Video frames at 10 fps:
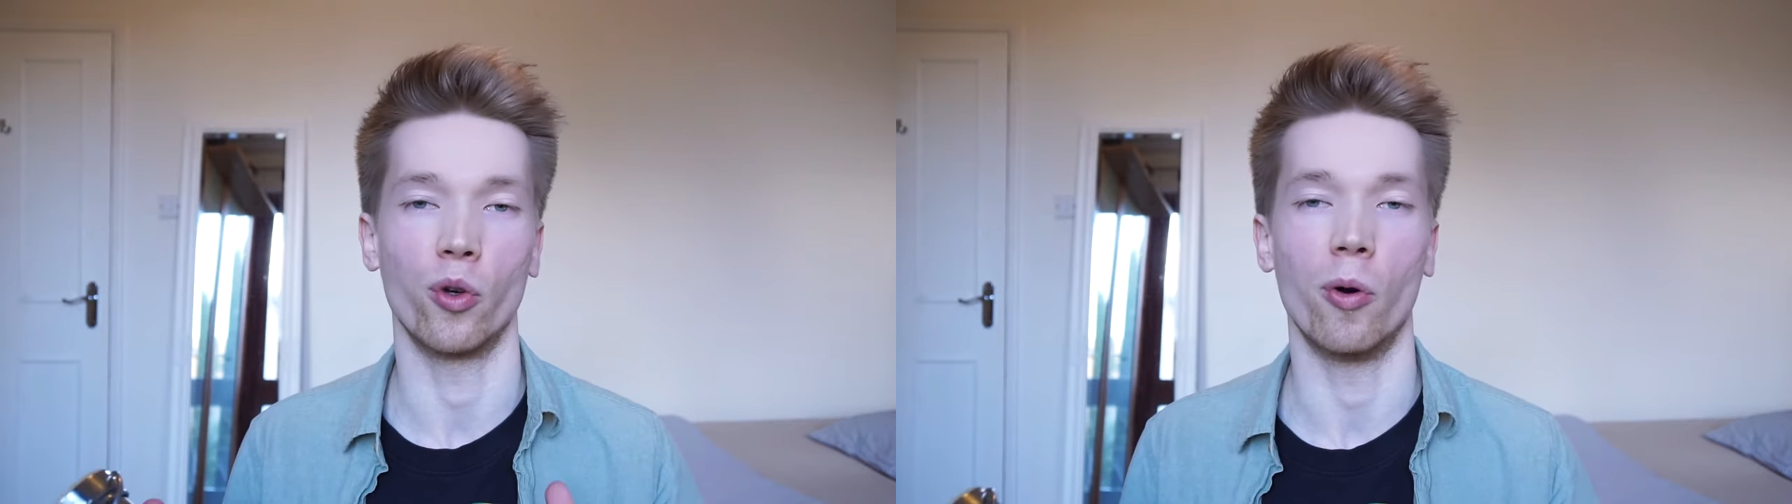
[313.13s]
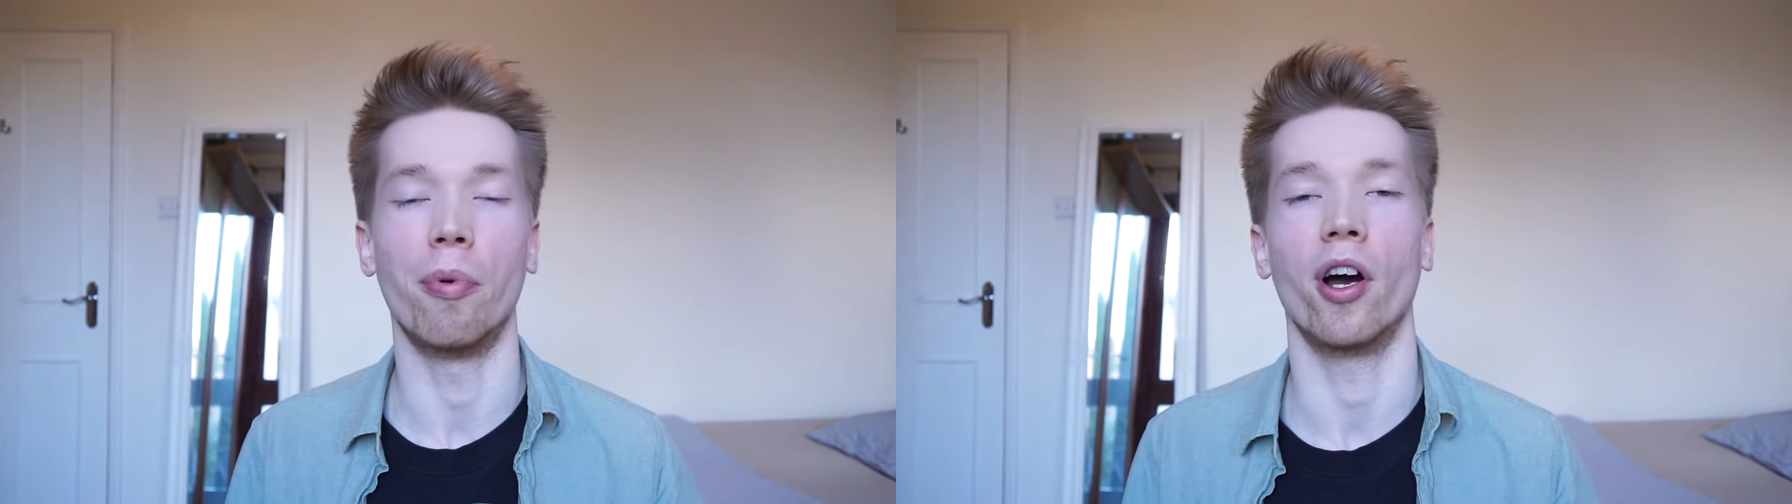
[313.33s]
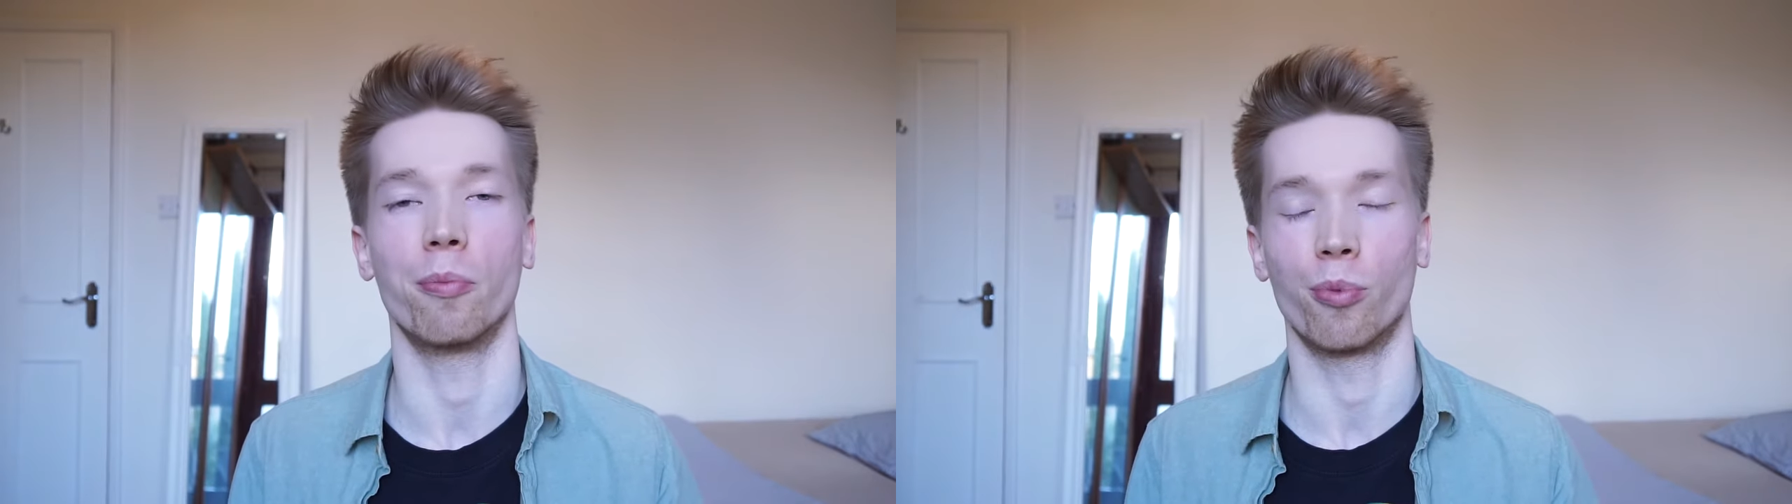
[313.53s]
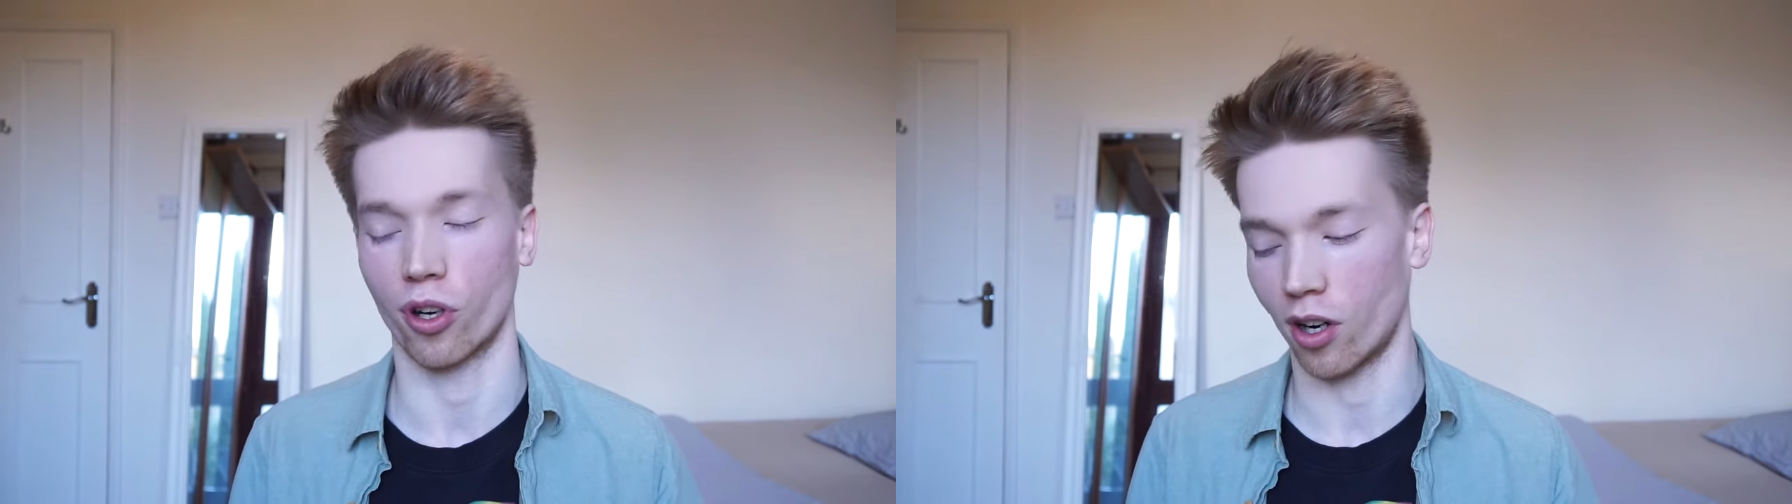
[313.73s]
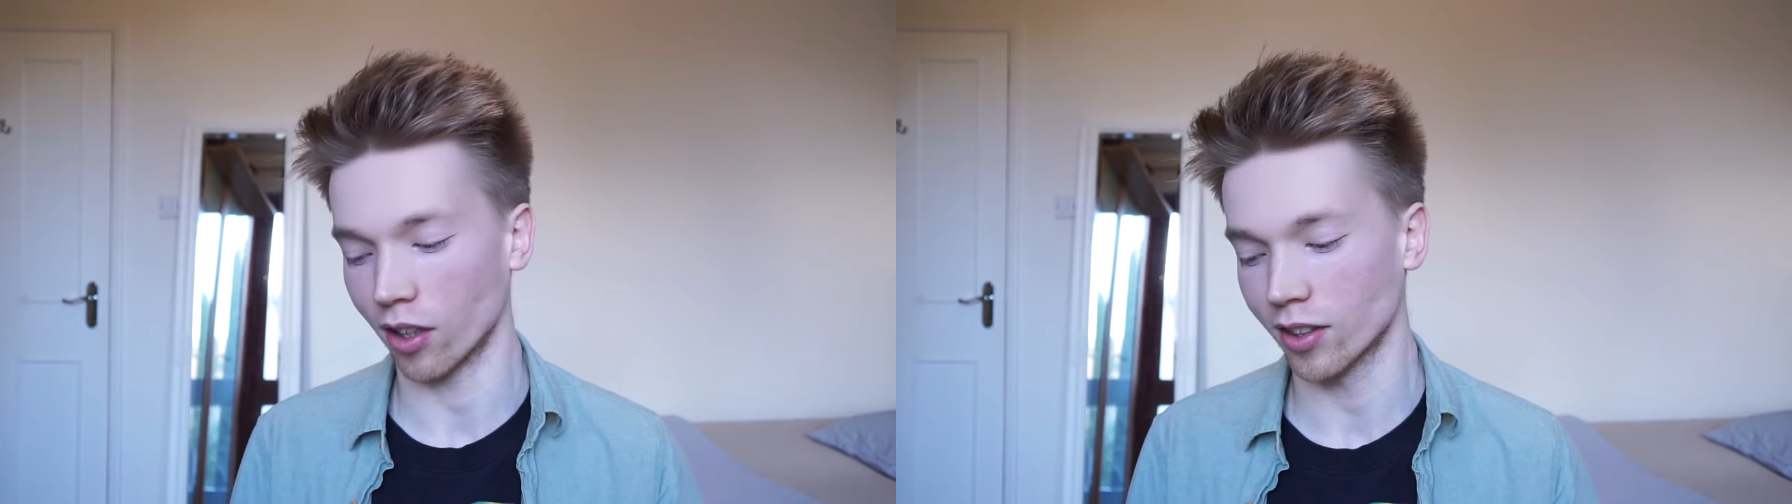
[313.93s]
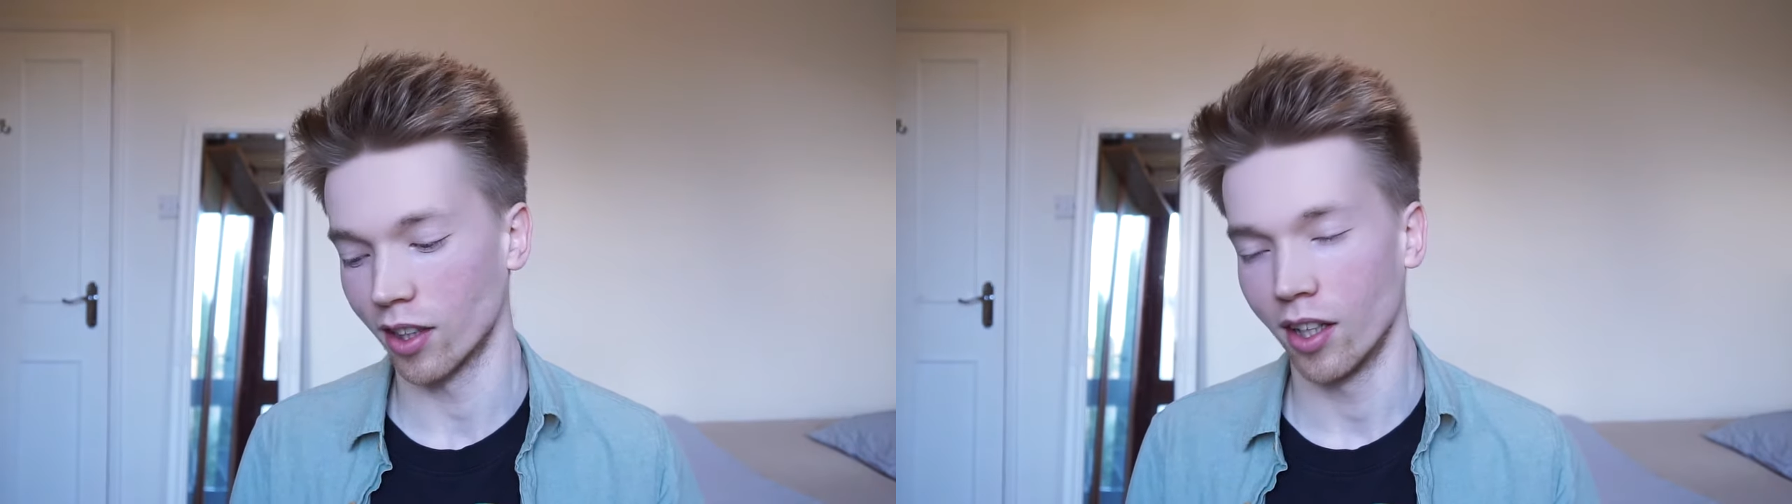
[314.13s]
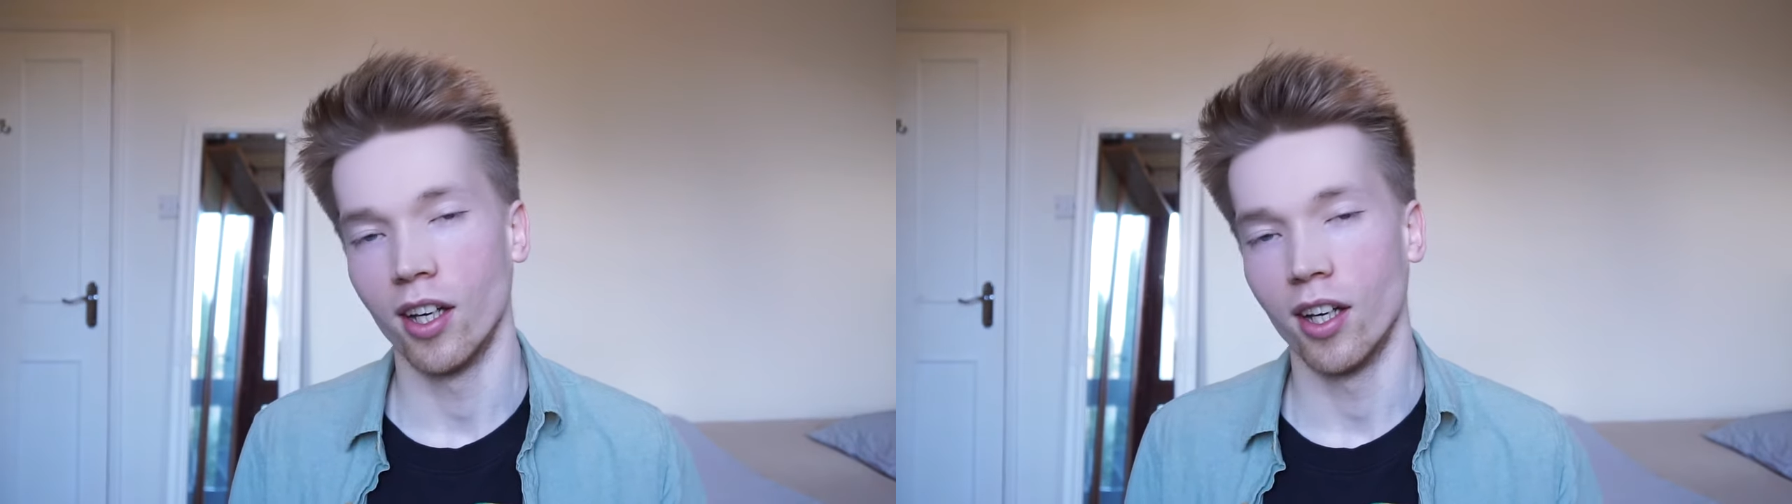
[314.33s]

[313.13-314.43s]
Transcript: you're buying products.